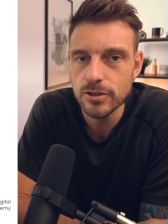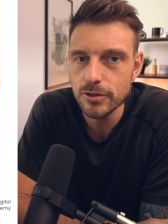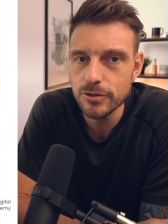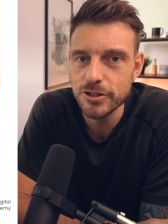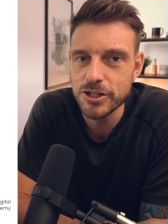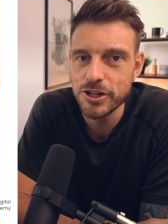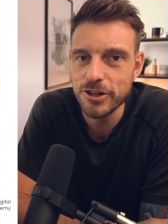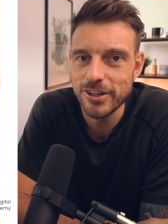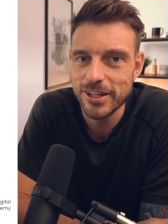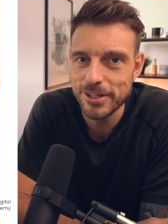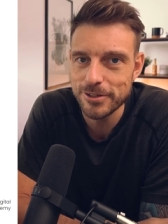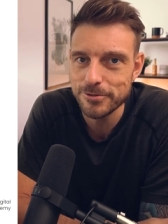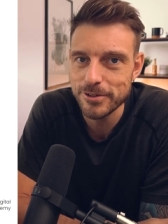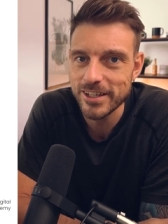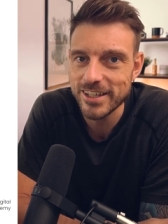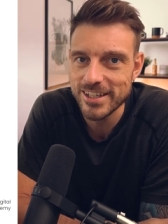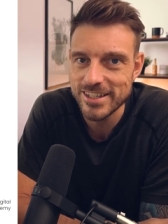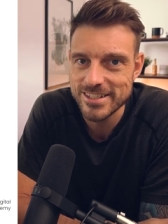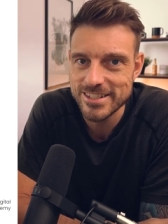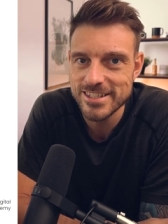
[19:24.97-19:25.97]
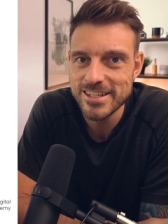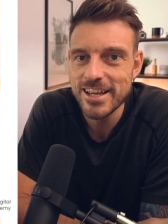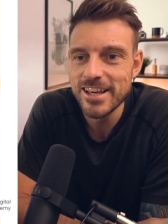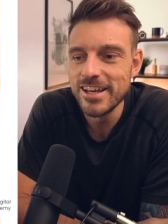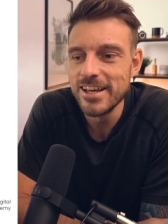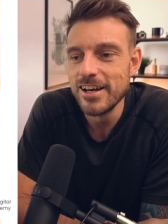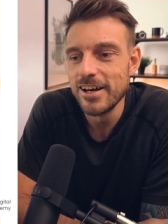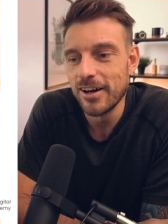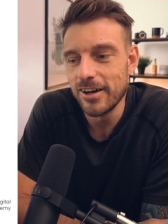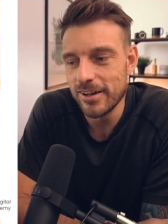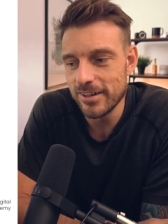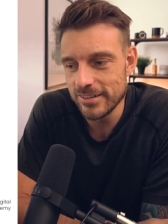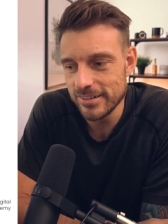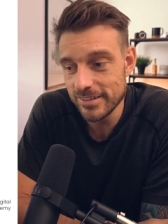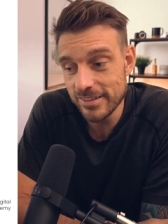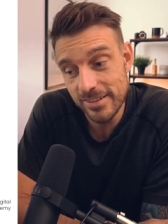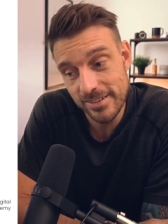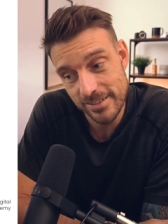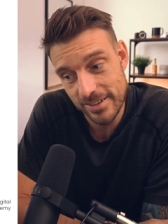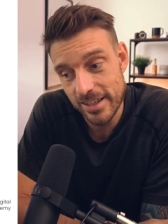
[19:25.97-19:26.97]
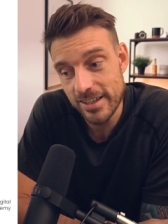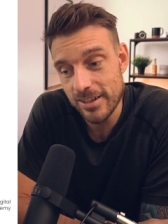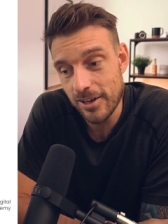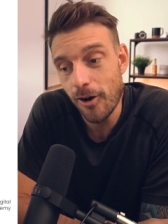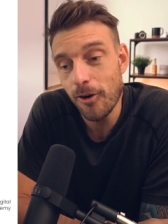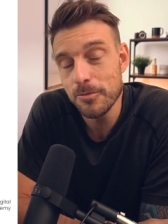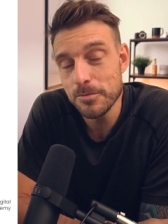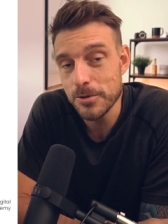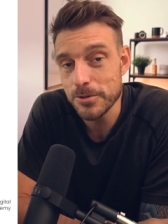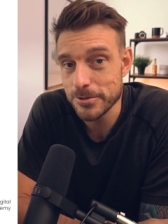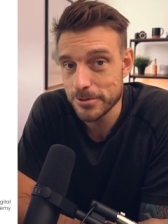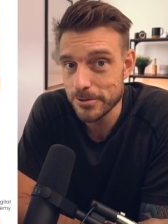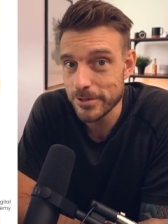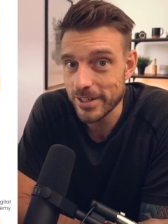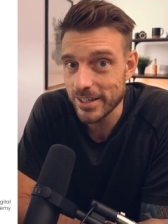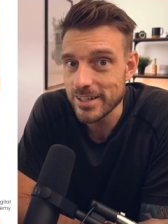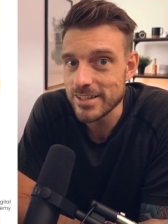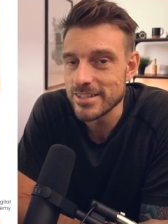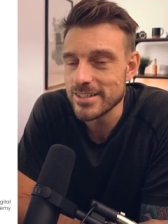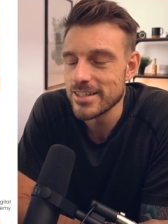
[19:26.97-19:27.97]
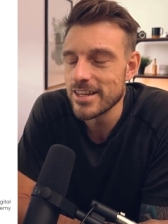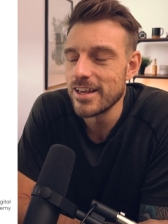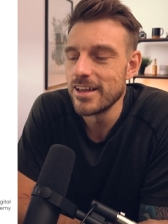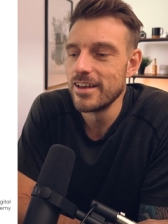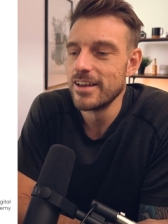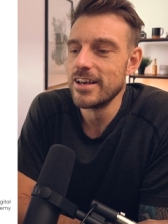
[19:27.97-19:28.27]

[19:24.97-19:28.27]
solution and three kids, like almost three kids.